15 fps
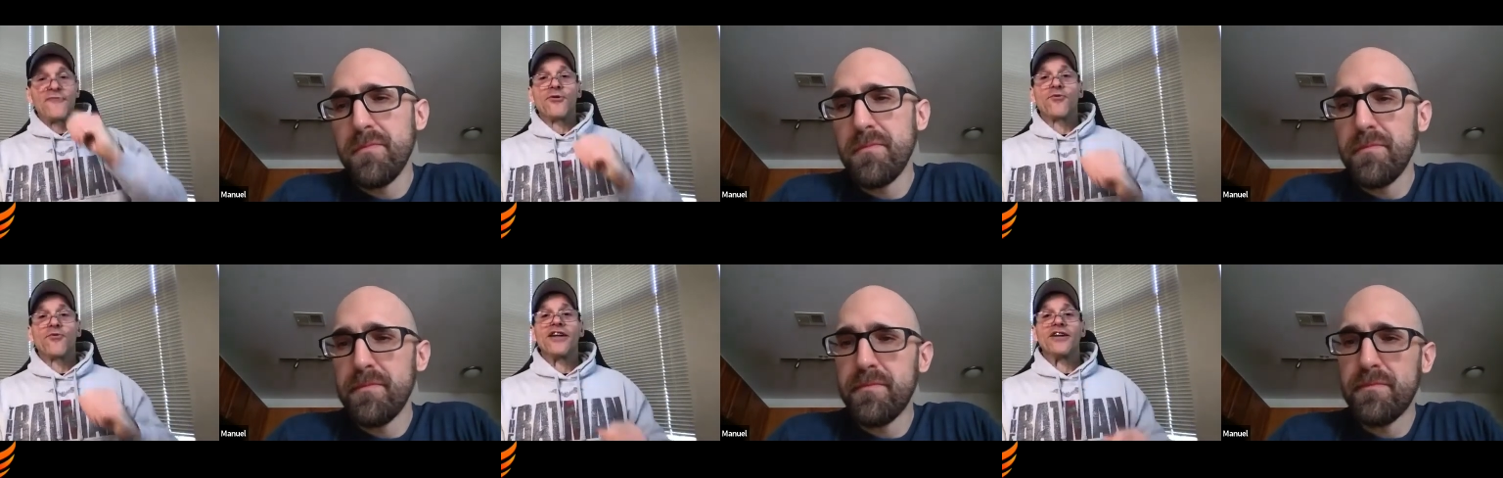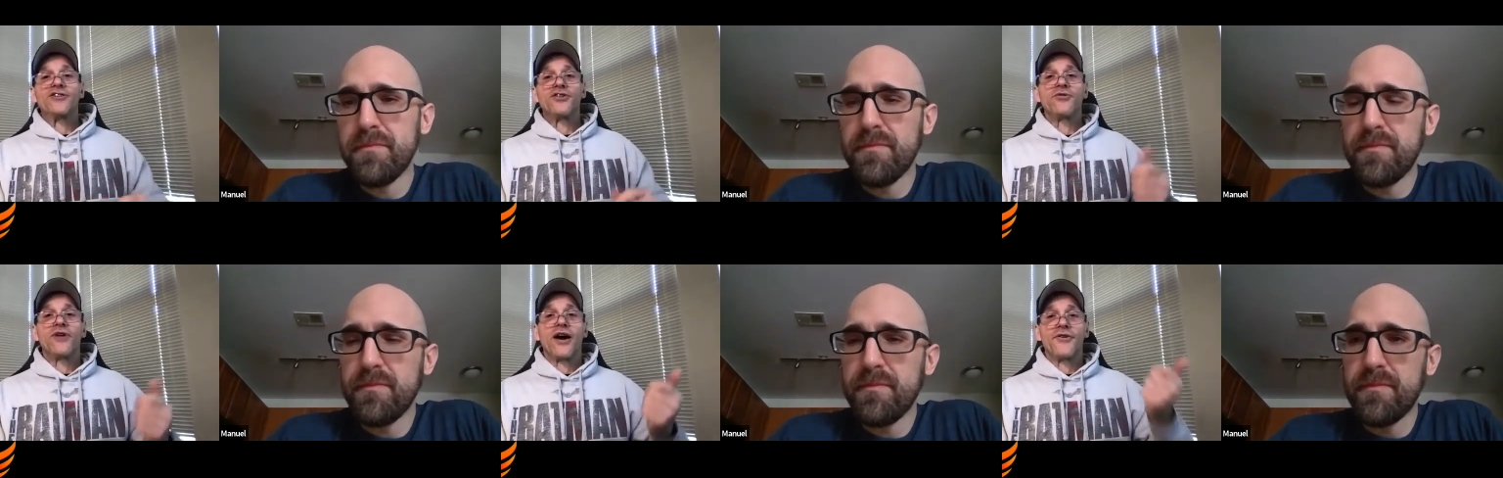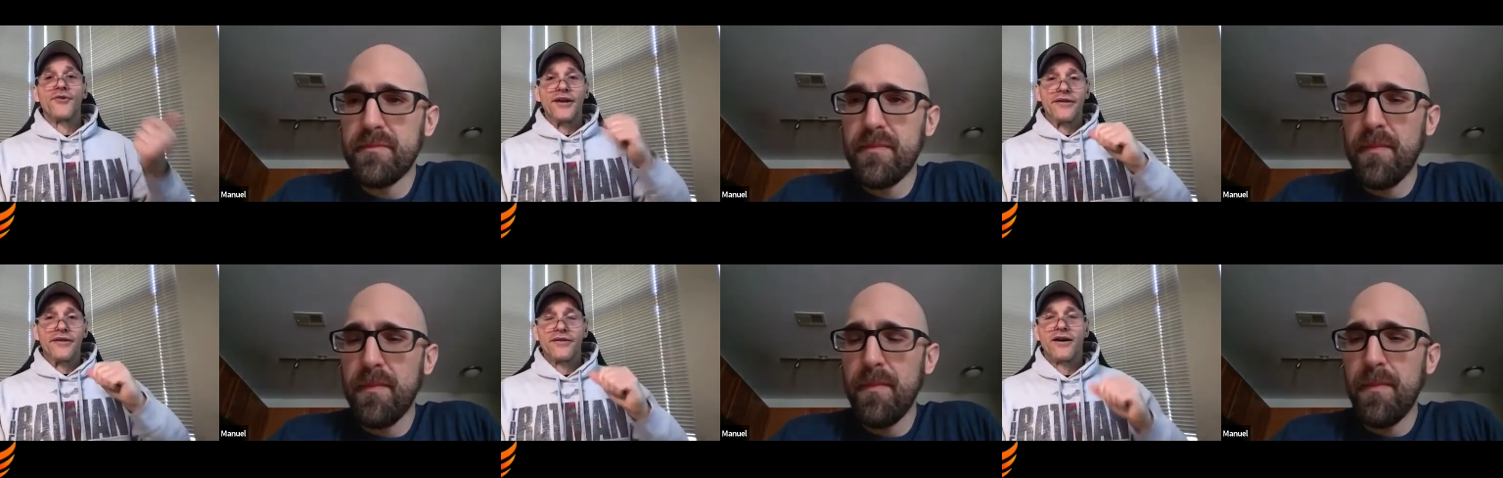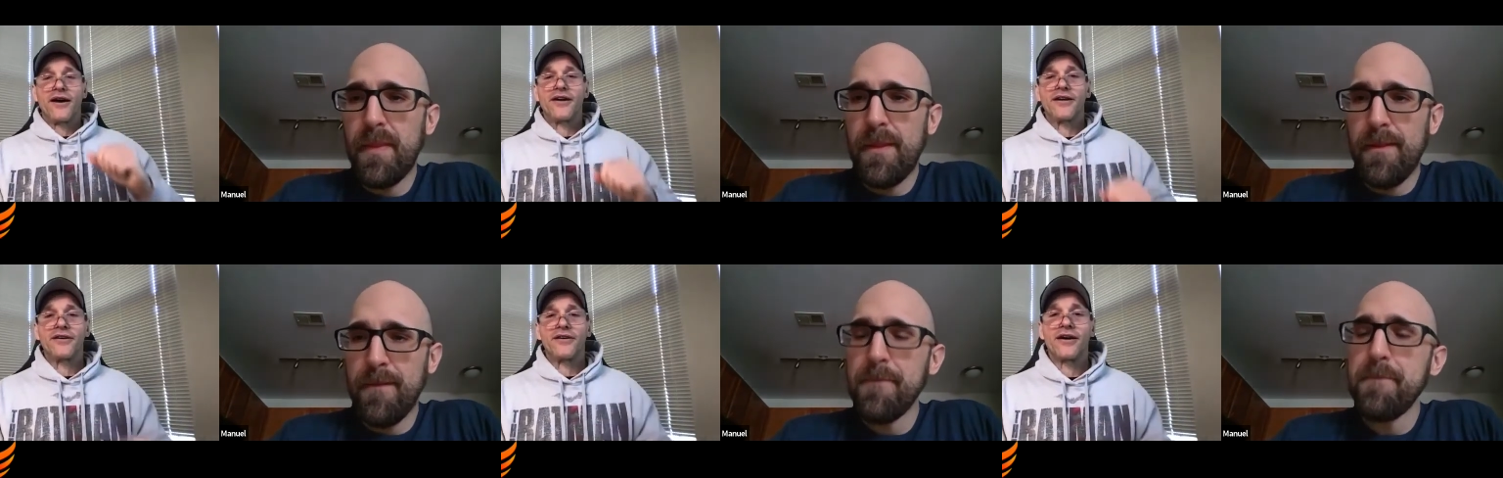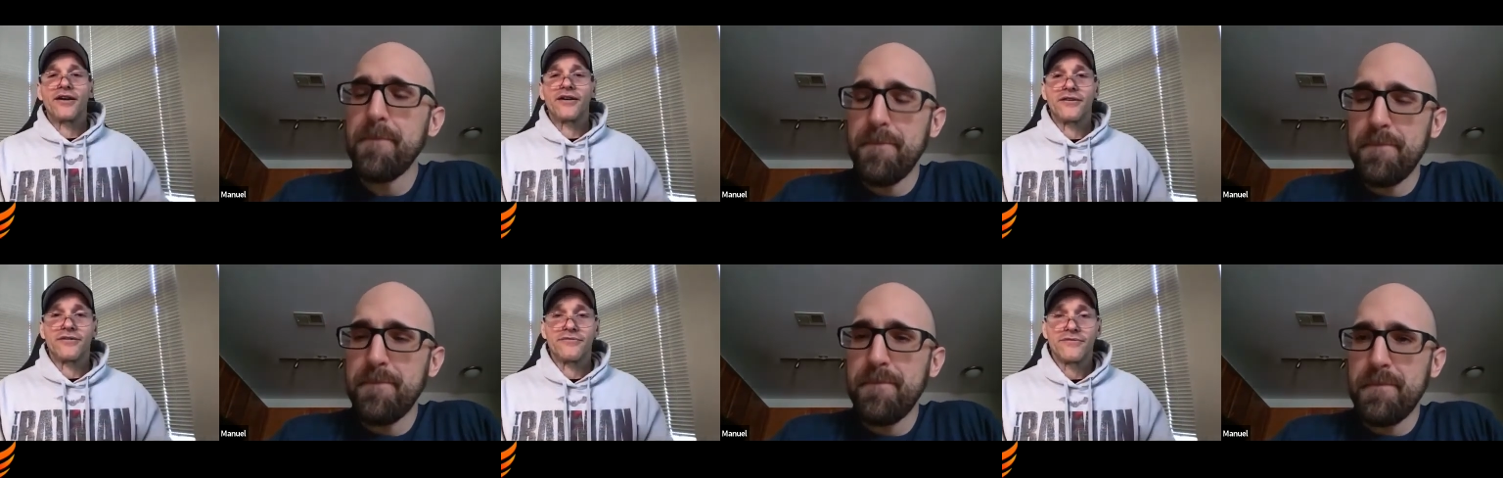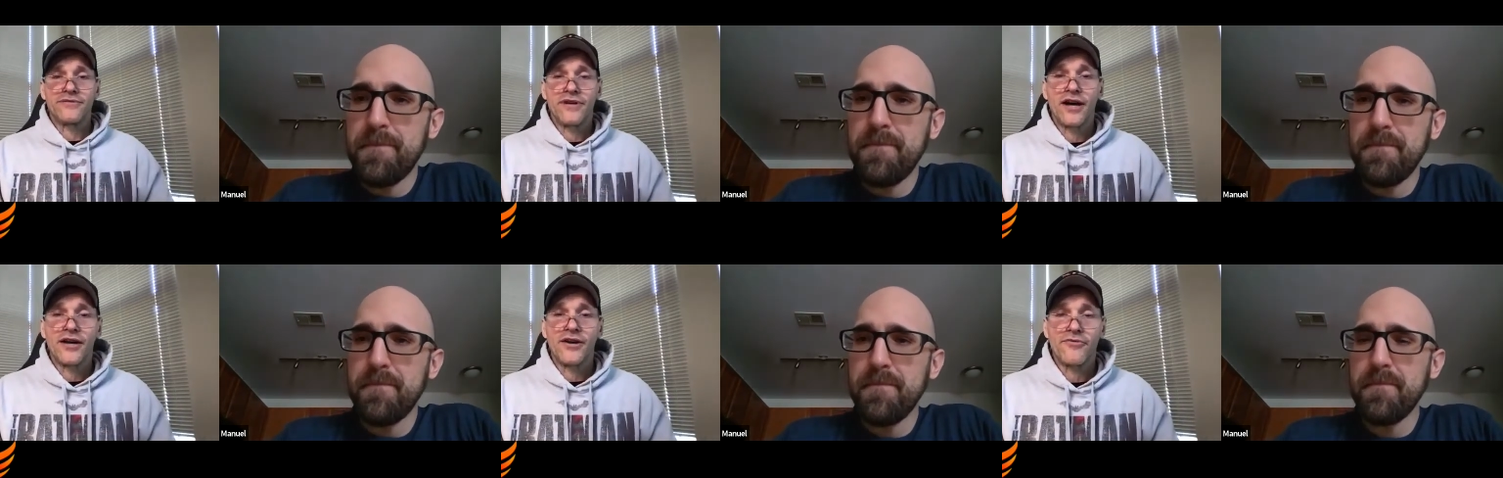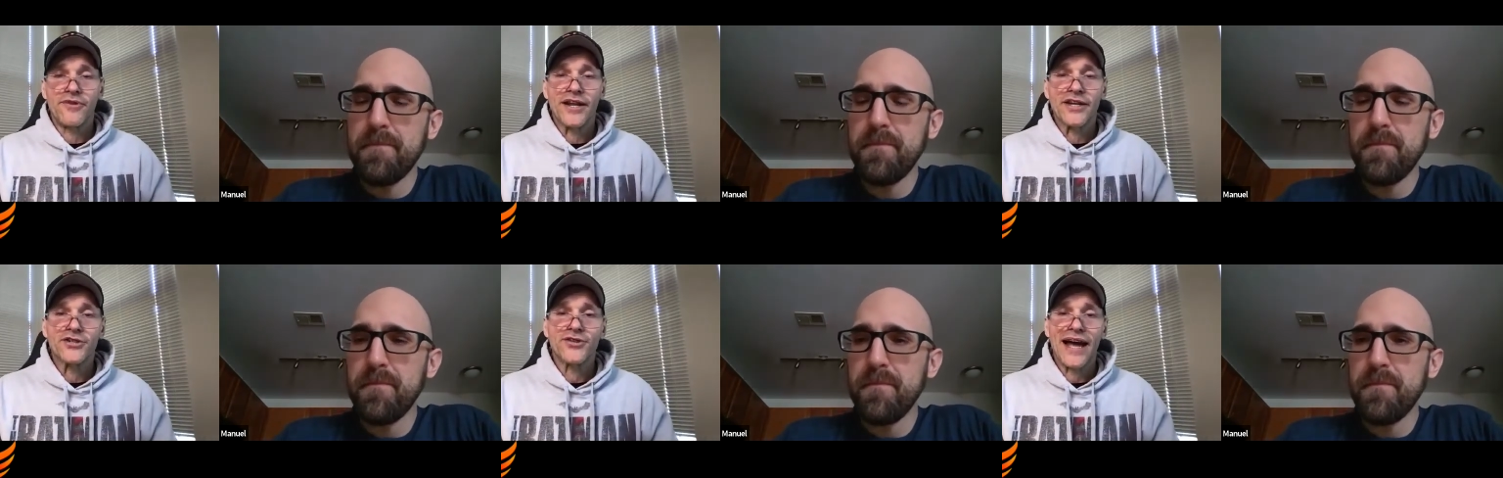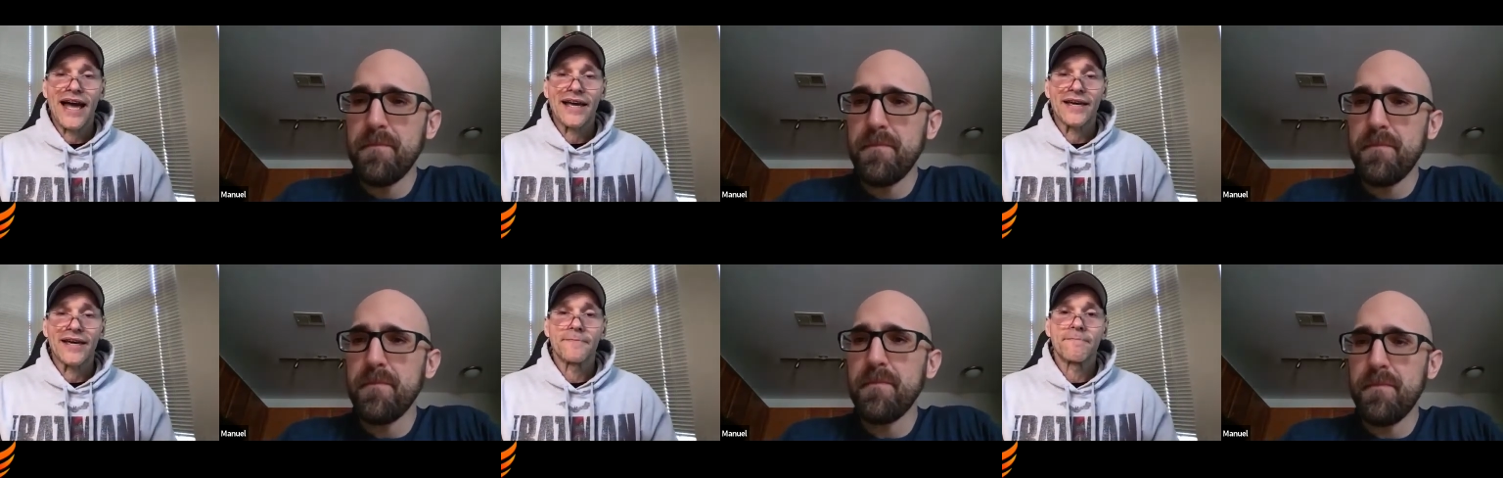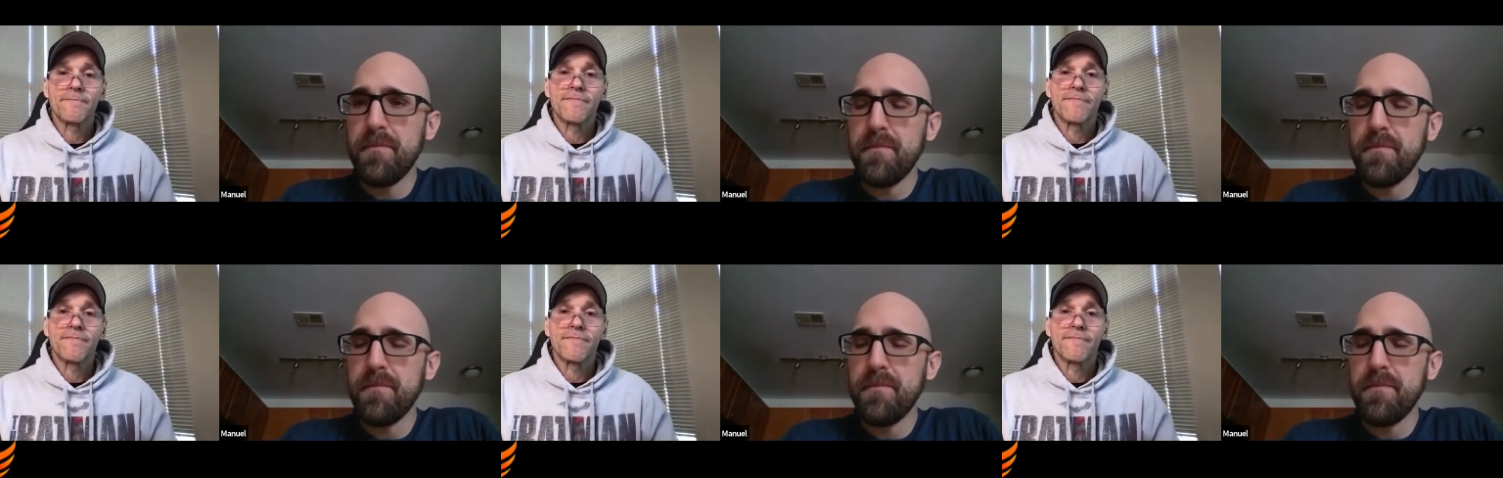Speaker 1: you run a 200 on a running track,